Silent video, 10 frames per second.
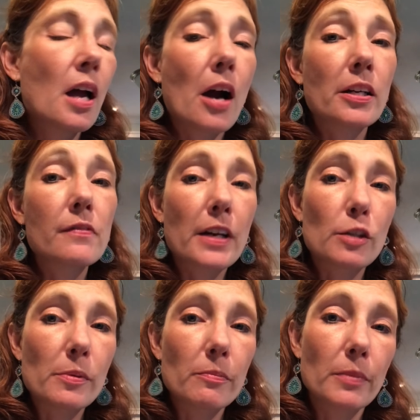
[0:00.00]
Our
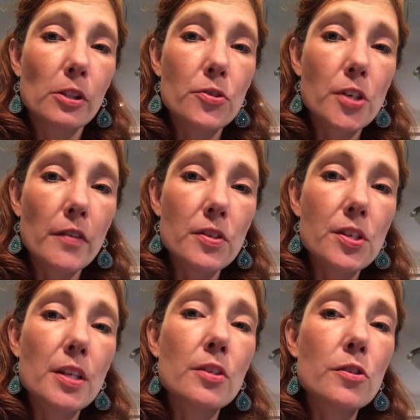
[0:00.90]
environmental
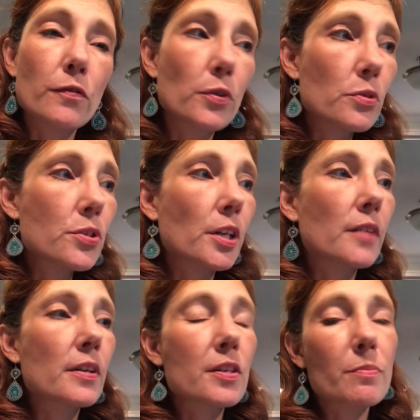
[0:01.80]
services, food
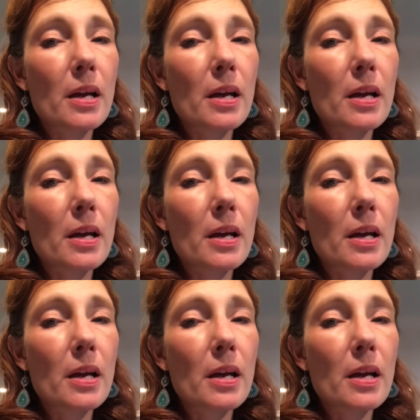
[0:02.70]
service,